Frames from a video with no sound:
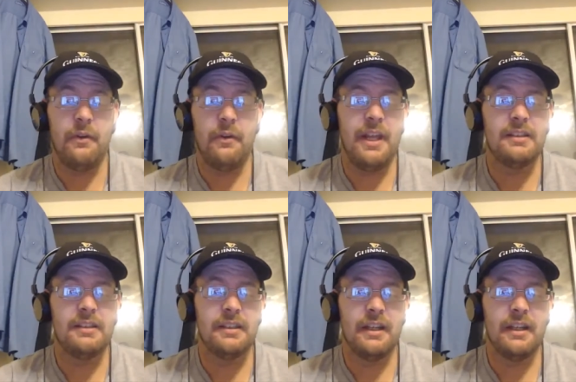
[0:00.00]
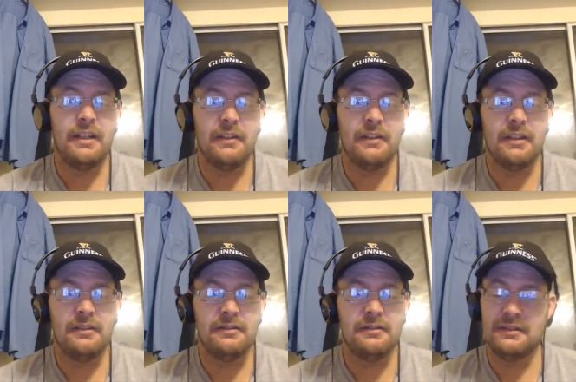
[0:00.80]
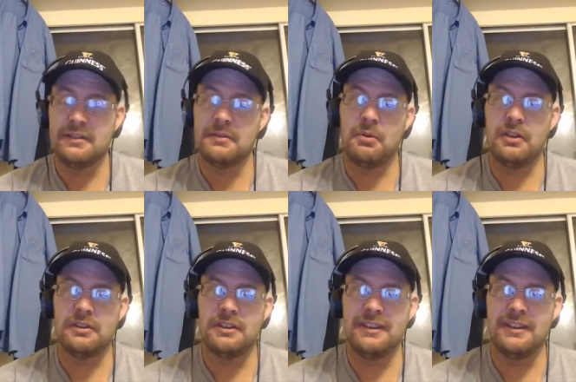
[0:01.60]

head today either. It's surprising.